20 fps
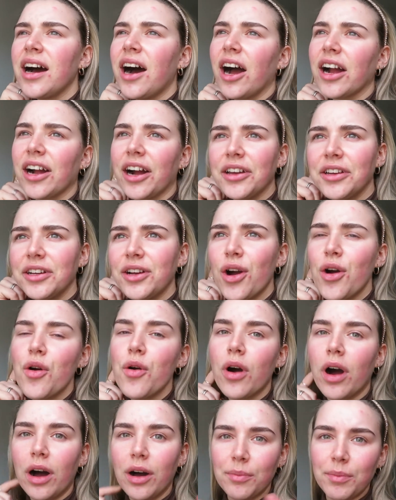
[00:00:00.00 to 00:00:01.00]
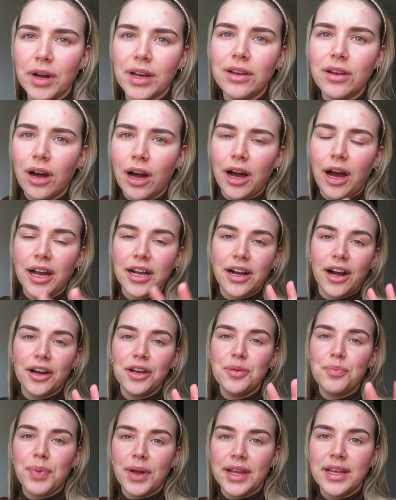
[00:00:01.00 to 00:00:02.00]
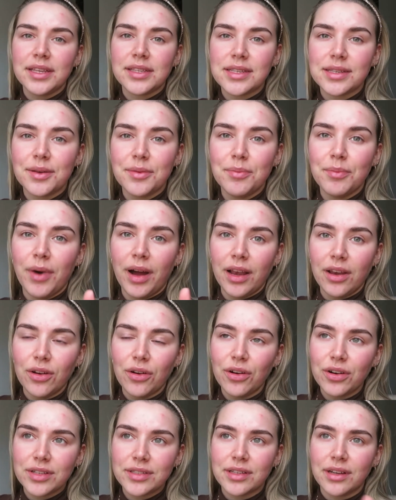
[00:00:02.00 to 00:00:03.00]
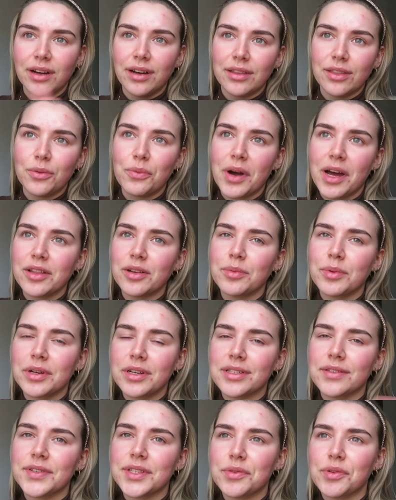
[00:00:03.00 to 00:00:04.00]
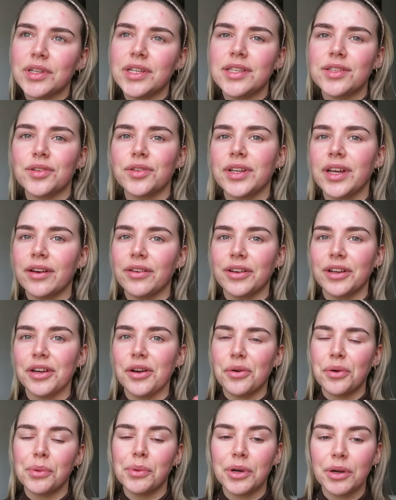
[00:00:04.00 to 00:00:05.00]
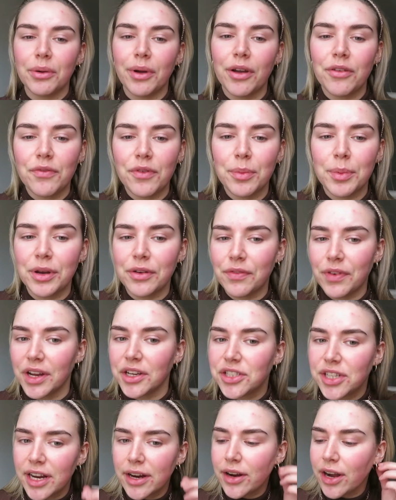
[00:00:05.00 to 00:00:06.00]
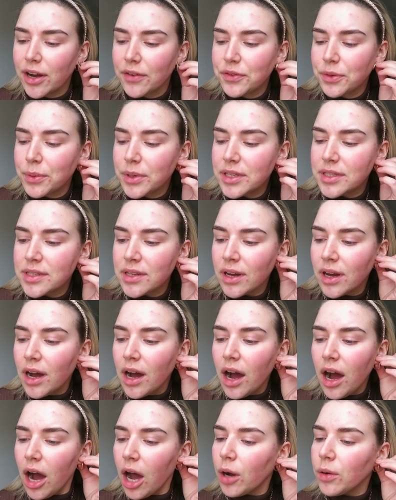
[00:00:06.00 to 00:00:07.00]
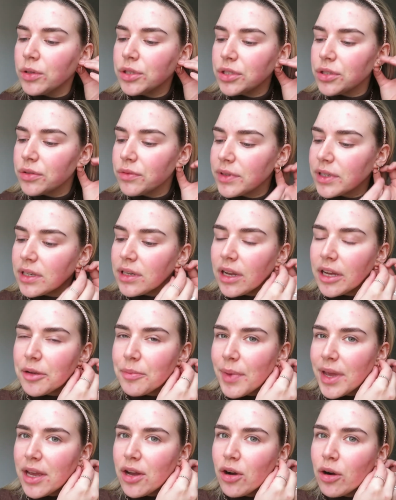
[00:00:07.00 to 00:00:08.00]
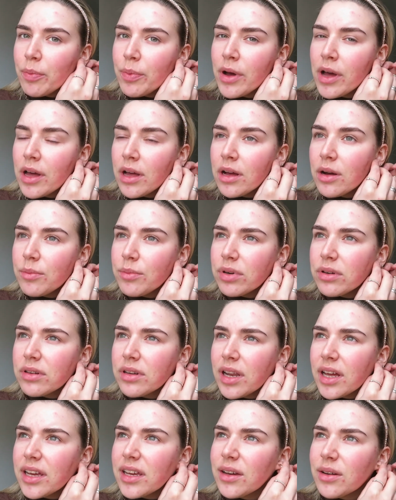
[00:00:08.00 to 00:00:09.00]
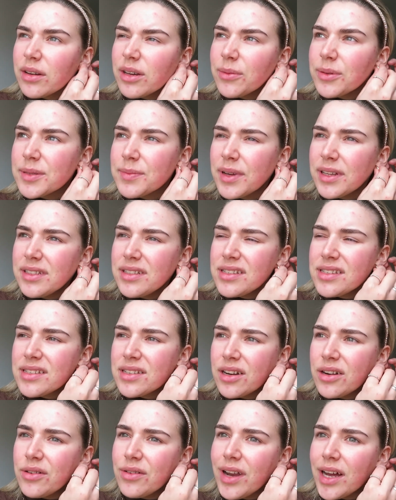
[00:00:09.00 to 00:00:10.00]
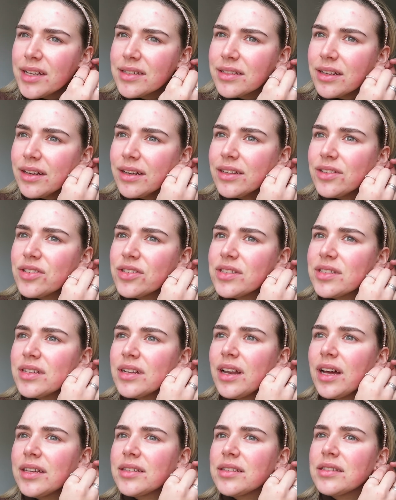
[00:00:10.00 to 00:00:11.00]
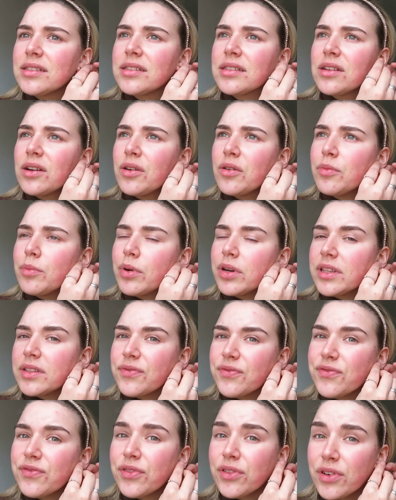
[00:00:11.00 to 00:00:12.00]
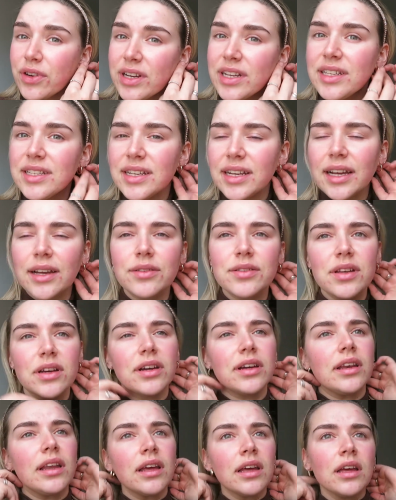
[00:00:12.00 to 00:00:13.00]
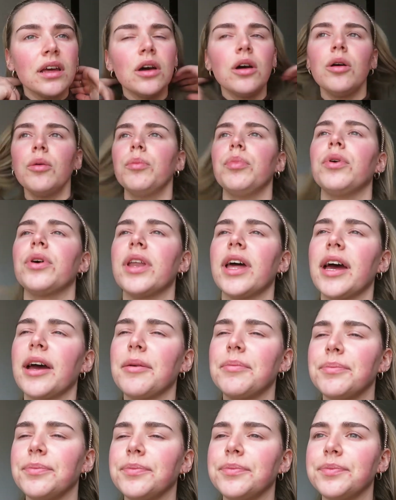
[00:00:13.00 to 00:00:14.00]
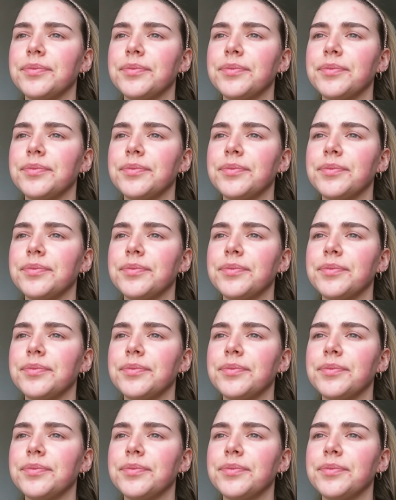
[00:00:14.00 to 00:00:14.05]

I kind of base my looks on the weather, because if it's really sunny out and I know I want to go out for a bit of fresh air afterwards, I will do a real light makeup. But like, it was meant to snow last night and it just still hasn't snowed, but it's freezing outside. But